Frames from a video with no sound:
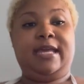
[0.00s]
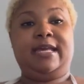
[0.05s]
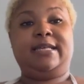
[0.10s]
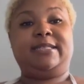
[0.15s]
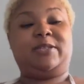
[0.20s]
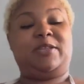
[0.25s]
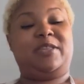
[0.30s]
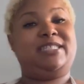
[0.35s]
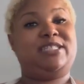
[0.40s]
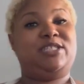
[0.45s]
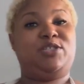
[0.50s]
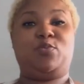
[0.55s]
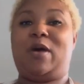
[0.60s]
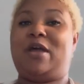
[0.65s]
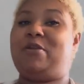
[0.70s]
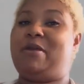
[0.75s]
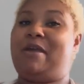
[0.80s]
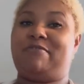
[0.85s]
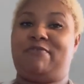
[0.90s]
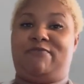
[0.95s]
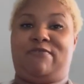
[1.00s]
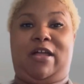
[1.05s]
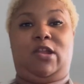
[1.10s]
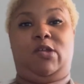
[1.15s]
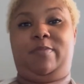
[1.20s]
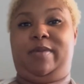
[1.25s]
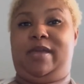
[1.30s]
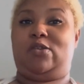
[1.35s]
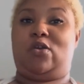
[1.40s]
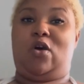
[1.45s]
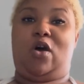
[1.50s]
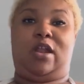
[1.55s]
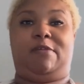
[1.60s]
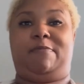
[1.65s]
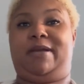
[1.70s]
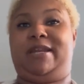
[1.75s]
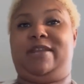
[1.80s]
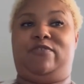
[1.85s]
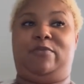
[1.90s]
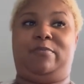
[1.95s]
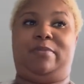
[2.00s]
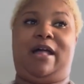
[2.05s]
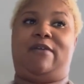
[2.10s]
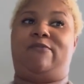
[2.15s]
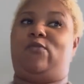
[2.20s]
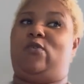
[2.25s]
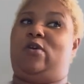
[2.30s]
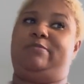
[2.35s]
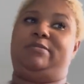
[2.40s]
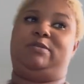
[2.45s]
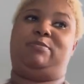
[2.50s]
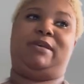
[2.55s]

So this is why you have to follow me on all of my different platforms,